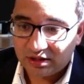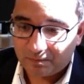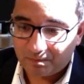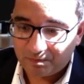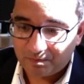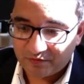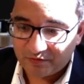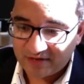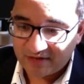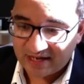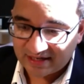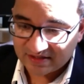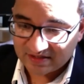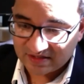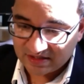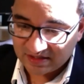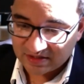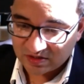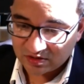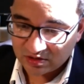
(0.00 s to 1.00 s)

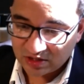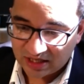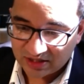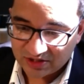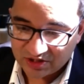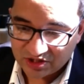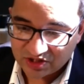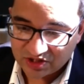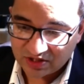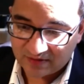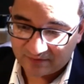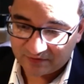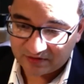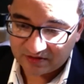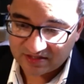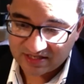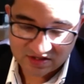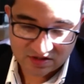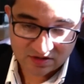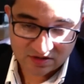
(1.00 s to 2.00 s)
vaccines, not just you have to
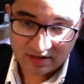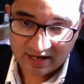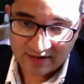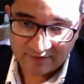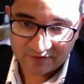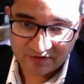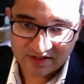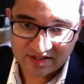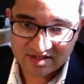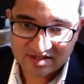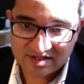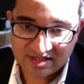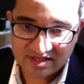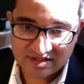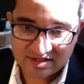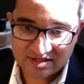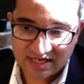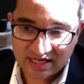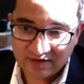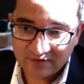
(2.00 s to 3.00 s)
test their efficacy and
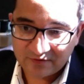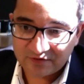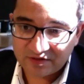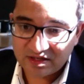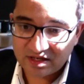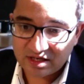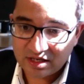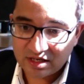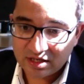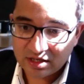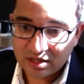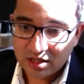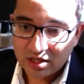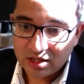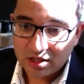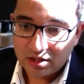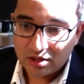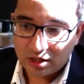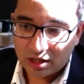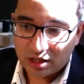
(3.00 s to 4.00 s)
safety,
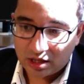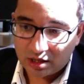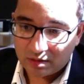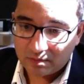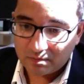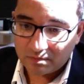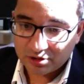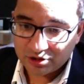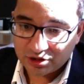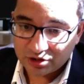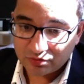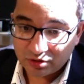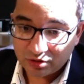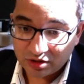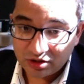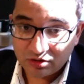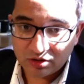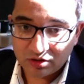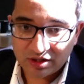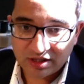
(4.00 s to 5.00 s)
but you're really
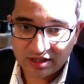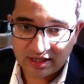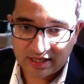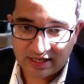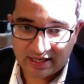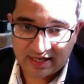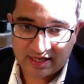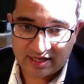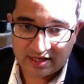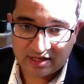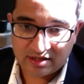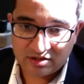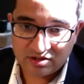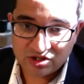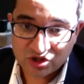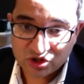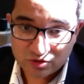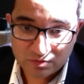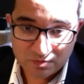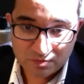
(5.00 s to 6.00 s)
looking at
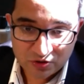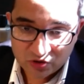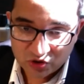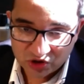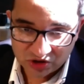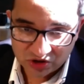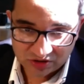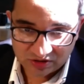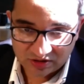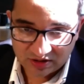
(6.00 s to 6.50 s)
distribution.